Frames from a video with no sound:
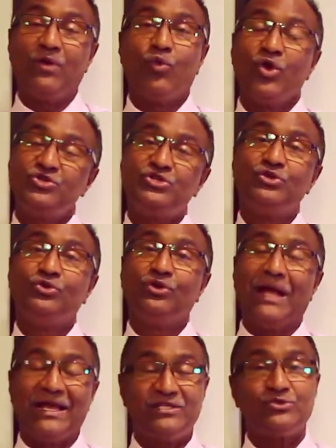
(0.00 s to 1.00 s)
I want
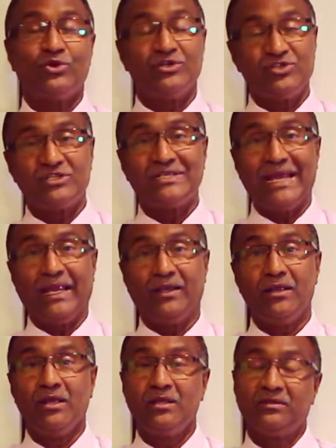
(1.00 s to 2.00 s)
you guys to
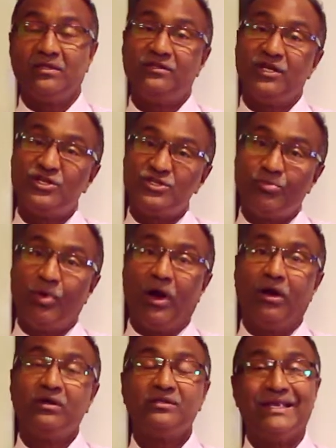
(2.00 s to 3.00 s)
understand that there is a
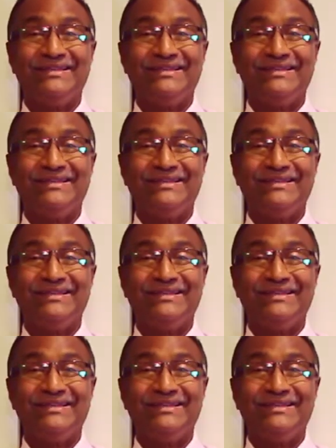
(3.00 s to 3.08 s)
bar.